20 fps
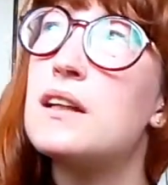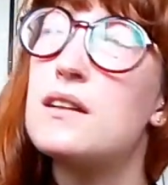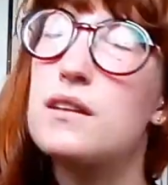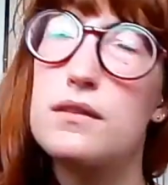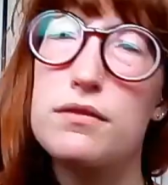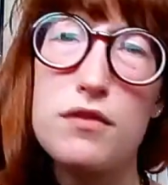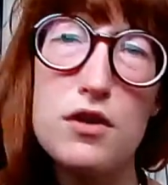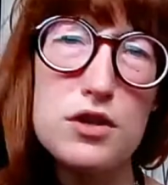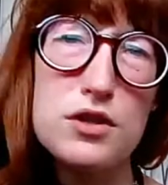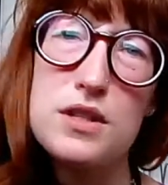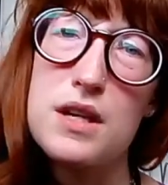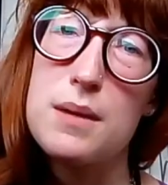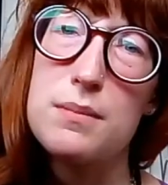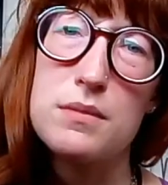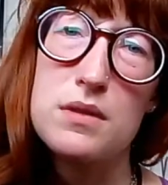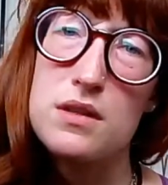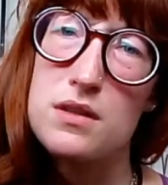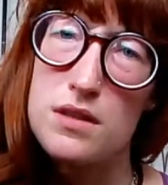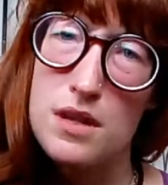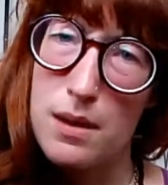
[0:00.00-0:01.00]
The first time
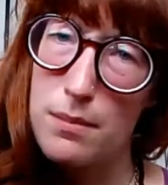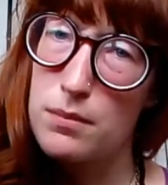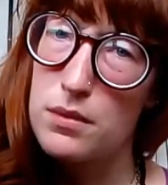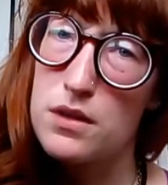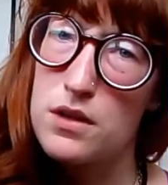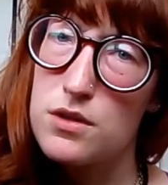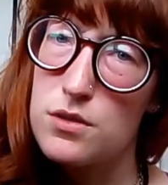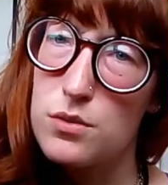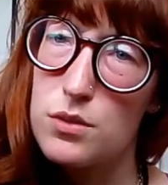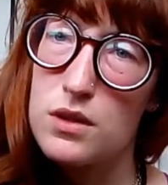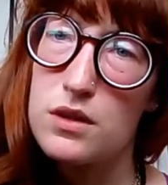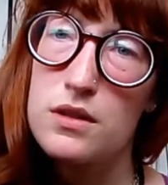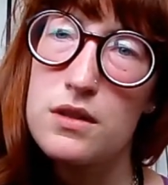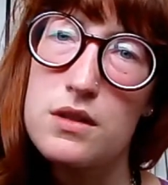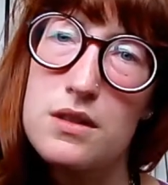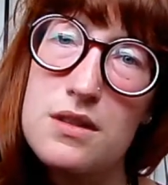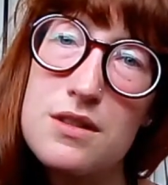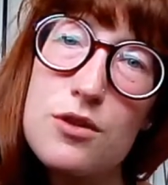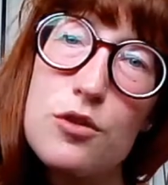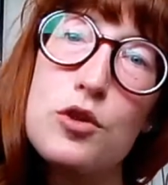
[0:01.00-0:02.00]
this happened as well.
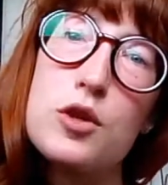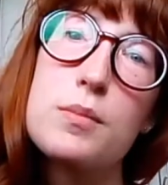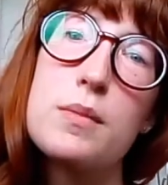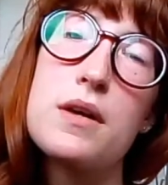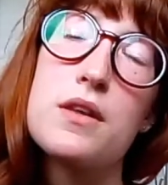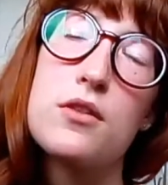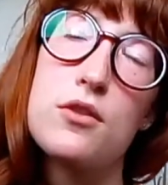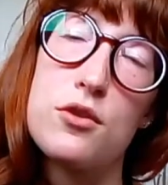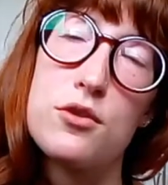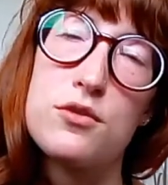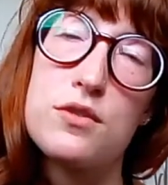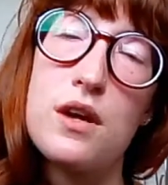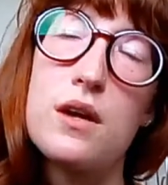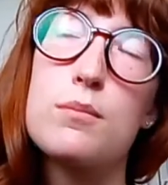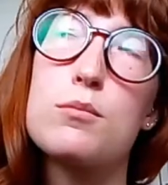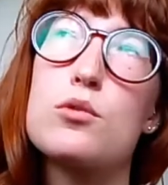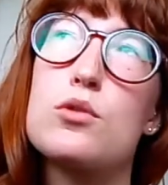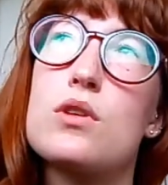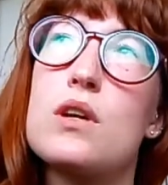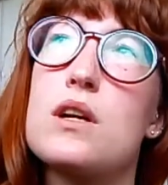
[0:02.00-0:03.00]
This is only my third
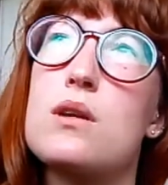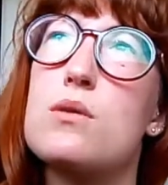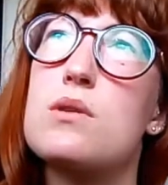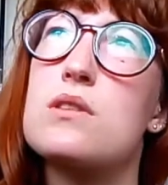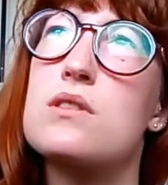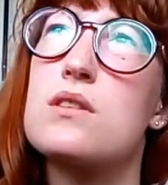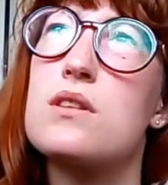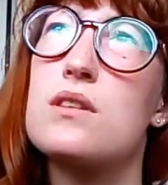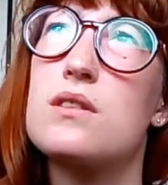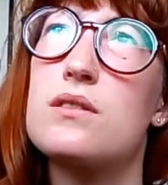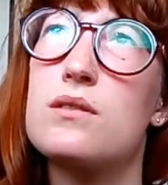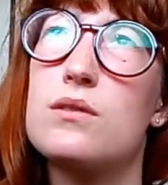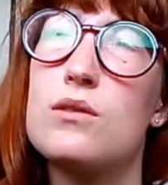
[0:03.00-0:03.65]
time doing ayahuasca.